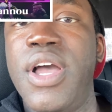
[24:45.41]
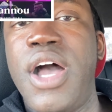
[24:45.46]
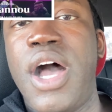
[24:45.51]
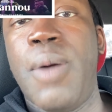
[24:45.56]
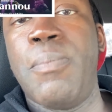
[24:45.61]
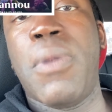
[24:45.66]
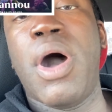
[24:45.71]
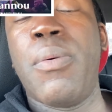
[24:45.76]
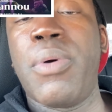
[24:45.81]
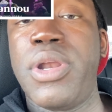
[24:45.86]

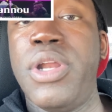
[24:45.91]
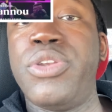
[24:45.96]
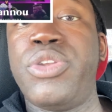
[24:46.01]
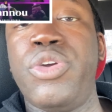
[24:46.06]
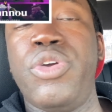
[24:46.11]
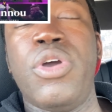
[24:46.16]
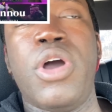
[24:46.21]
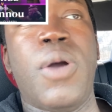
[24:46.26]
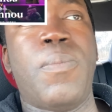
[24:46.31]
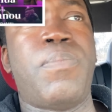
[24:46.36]
Um, but I'm going to
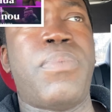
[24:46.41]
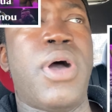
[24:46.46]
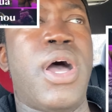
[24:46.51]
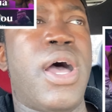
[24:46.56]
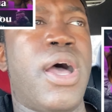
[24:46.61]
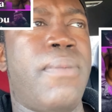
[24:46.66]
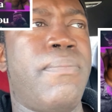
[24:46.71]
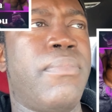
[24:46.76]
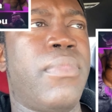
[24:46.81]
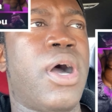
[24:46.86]
do a,
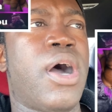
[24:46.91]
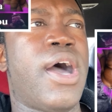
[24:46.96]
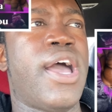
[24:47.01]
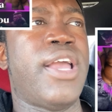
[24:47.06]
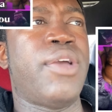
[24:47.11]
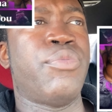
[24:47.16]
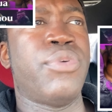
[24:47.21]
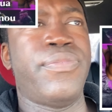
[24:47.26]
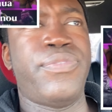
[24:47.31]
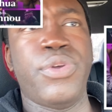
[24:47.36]
um,
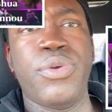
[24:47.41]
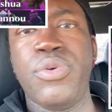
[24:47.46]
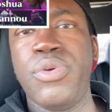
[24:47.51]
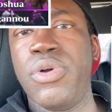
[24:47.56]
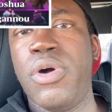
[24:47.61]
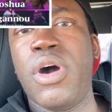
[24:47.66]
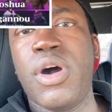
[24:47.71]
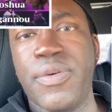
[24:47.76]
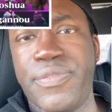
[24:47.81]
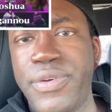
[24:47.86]
a, review
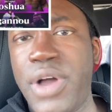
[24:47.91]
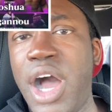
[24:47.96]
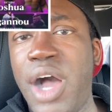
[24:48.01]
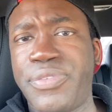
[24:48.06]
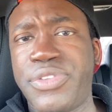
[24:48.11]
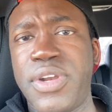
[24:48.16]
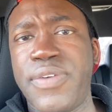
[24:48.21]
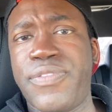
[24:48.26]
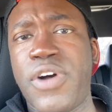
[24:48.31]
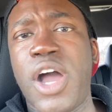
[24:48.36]
of
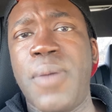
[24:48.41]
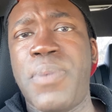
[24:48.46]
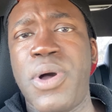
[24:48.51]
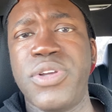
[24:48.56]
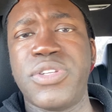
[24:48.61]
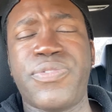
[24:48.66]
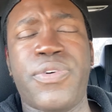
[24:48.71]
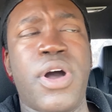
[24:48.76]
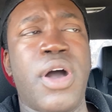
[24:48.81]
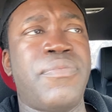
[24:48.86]
after the fight,
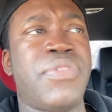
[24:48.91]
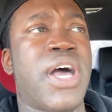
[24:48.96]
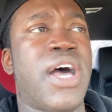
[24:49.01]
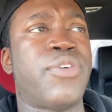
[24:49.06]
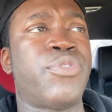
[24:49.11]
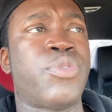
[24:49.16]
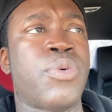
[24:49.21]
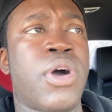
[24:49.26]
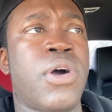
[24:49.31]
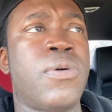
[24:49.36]
post fight of that
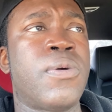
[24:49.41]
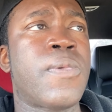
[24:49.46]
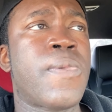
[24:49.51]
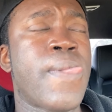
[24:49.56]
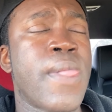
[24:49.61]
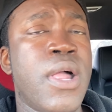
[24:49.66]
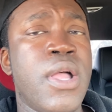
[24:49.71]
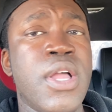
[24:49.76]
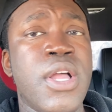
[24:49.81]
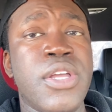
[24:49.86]
as well.
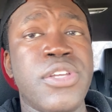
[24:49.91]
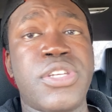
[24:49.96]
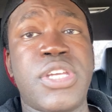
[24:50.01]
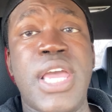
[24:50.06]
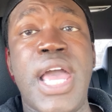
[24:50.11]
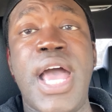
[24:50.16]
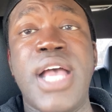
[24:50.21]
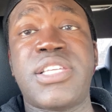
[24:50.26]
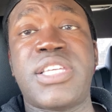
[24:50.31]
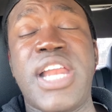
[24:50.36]
So
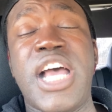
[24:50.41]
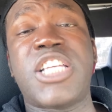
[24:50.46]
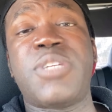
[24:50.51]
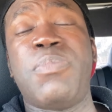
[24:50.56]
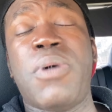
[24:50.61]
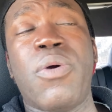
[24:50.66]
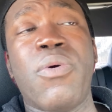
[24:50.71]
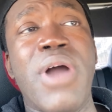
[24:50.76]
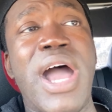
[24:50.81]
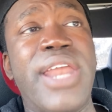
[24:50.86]
yeah, so that's
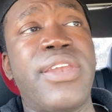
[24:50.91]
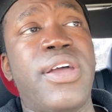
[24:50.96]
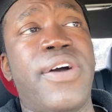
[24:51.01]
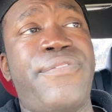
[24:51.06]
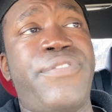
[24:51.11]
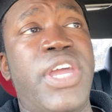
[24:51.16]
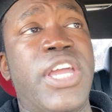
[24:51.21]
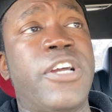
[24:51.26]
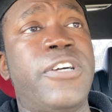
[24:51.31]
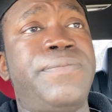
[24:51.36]
my rant, I
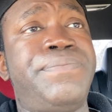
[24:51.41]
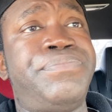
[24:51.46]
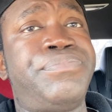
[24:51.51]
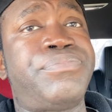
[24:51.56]
think.